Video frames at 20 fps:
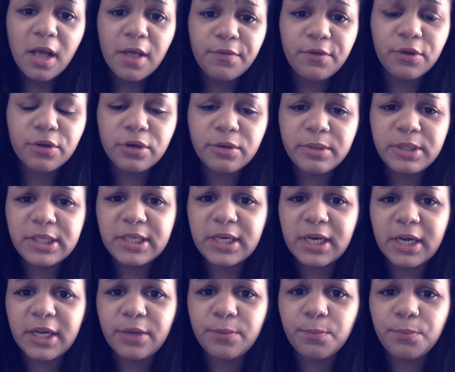The only reason
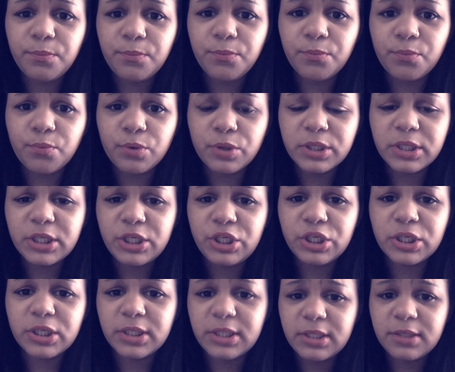I really
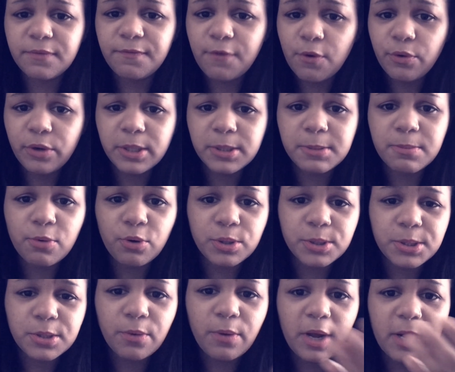just focus more
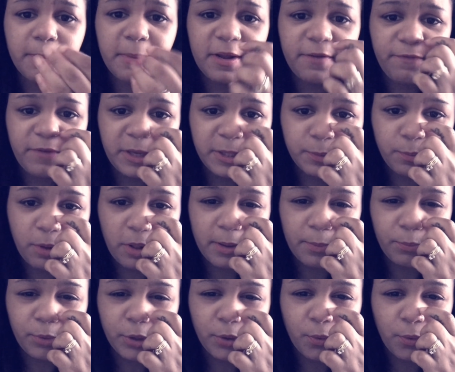so on my face while
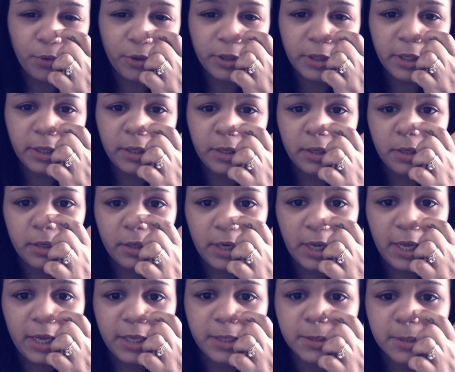I'm recording
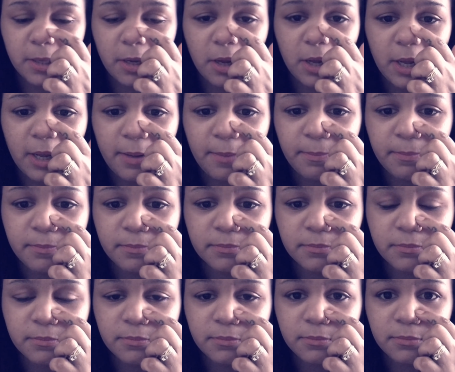is
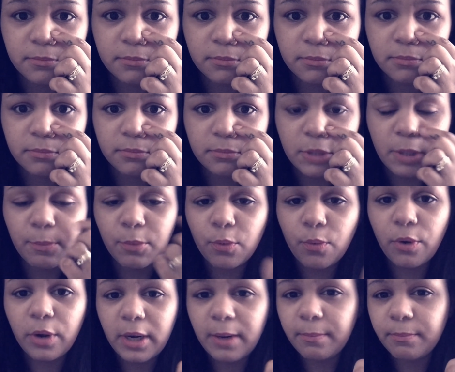number
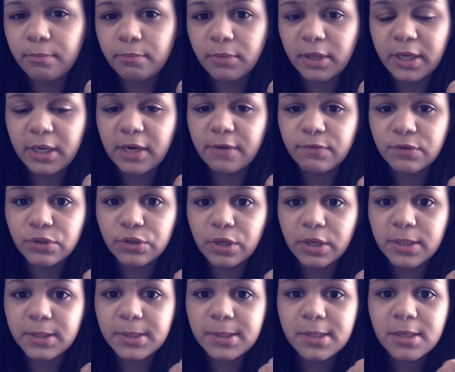one, I'm like never
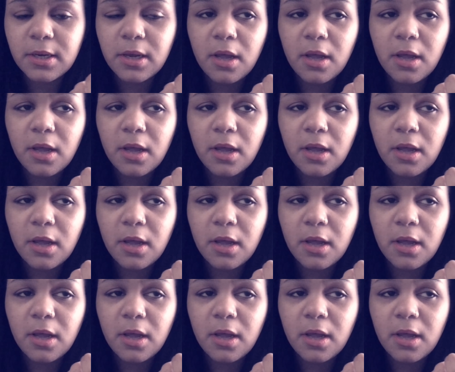dressed,